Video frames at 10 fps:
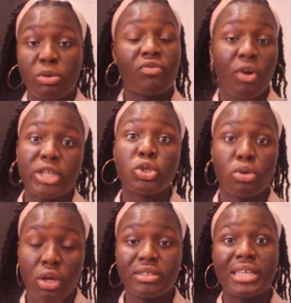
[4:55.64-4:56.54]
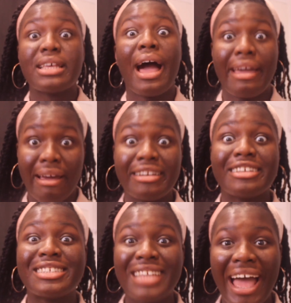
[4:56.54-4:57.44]
very short notice, I
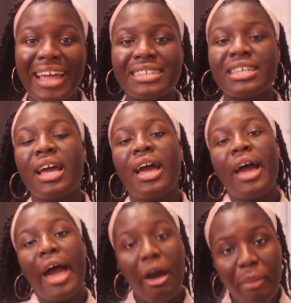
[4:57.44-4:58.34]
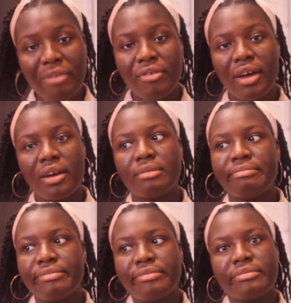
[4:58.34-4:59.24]
understand. However,
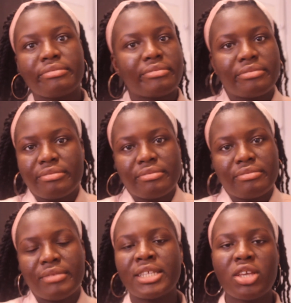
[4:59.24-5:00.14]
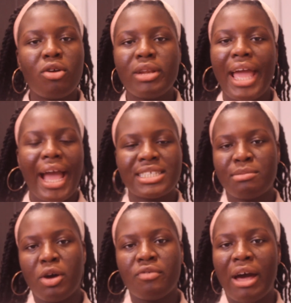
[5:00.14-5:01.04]
It's only X amount
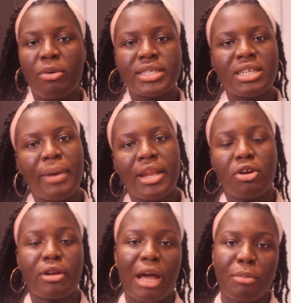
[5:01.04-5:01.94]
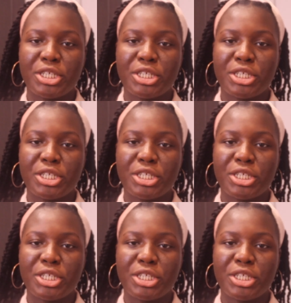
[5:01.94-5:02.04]
of hours depending on how much